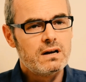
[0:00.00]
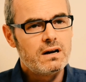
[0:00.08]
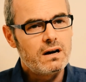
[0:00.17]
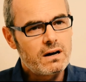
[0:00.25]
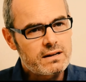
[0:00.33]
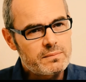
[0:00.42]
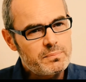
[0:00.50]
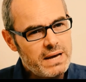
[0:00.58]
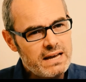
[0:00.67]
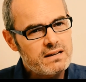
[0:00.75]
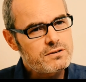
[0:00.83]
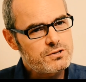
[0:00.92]
on a
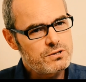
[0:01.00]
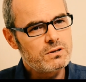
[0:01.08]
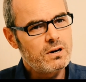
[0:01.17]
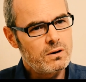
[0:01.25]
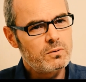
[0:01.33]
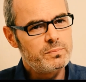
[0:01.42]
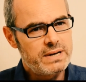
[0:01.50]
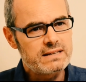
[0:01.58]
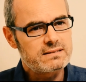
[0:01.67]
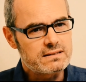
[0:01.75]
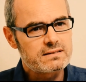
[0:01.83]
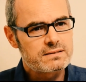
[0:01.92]
pay-as-you-go
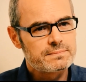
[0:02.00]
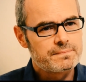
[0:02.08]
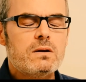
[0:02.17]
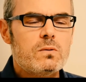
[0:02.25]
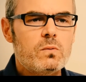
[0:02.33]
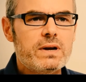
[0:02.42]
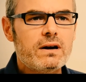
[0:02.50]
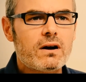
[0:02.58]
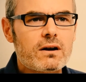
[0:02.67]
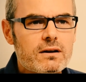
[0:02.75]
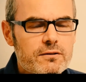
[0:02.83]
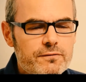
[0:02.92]
basis. We
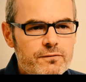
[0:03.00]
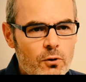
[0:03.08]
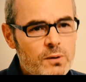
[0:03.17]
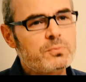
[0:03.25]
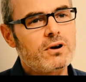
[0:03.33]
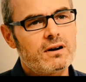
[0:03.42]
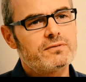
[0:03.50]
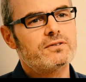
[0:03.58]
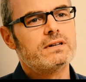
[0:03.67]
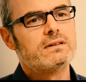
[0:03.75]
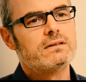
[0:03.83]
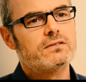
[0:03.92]
are a
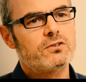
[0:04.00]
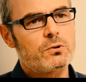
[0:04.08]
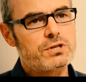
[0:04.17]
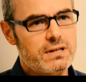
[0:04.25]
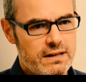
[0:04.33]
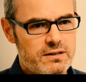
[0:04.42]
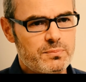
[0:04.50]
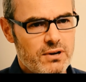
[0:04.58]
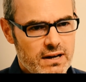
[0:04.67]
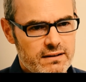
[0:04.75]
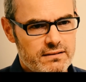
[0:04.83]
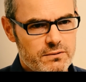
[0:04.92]
for-profit social
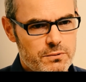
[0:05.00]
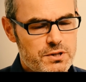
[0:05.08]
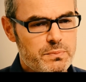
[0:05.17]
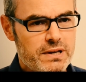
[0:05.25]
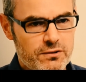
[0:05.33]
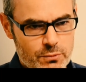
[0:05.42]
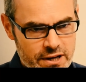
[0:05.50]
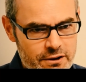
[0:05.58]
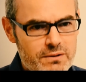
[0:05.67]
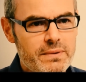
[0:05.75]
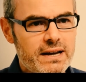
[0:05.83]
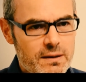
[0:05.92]
enterprise, which means we're here
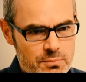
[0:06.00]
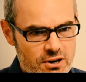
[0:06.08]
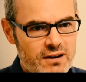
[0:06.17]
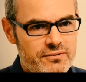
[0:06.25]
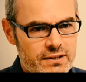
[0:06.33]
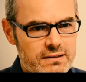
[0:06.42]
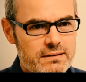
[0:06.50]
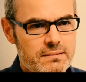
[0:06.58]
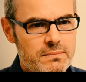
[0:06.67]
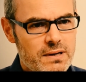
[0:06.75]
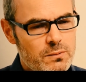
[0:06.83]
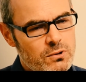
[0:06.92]
to make a profit,
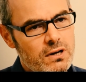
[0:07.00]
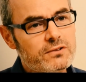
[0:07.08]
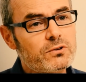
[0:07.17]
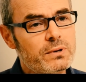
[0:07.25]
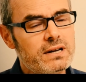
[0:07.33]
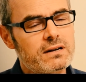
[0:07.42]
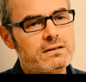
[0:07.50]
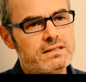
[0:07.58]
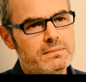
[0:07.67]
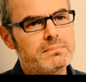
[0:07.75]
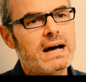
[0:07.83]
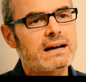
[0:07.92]
but we're also here
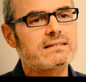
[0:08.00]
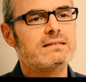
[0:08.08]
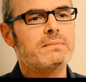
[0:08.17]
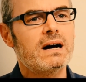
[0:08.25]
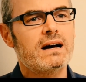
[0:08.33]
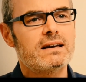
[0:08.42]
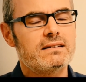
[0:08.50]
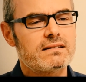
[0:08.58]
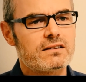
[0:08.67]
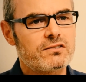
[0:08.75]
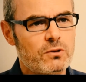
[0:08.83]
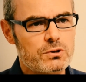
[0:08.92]
to maximize
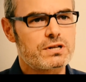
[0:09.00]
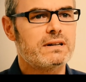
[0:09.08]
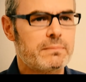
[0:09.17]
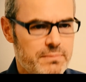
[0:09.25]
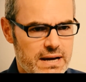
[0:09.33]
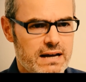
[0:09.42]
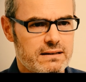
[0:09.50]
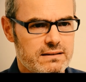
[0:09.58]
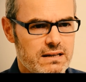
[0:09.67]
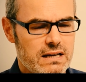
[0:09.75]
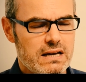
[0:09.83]
the social impact.